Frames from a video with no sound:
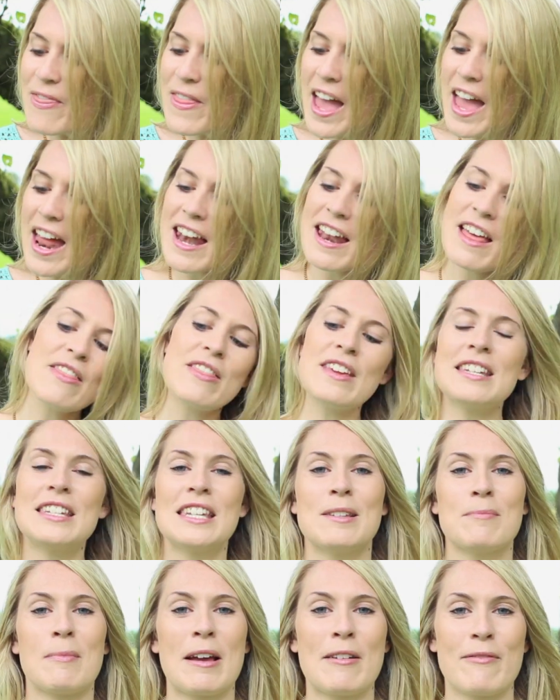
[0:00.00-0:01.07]
Then this
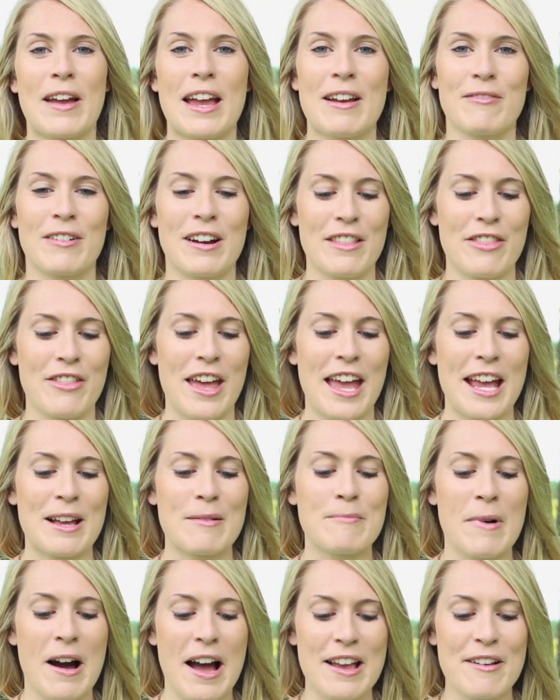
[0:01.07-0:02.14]
is my favorite
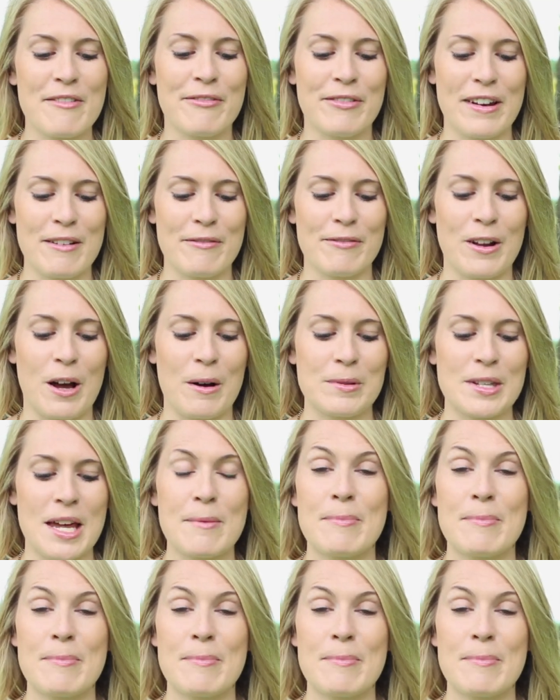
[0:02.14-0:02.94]
thing, my flip-flops.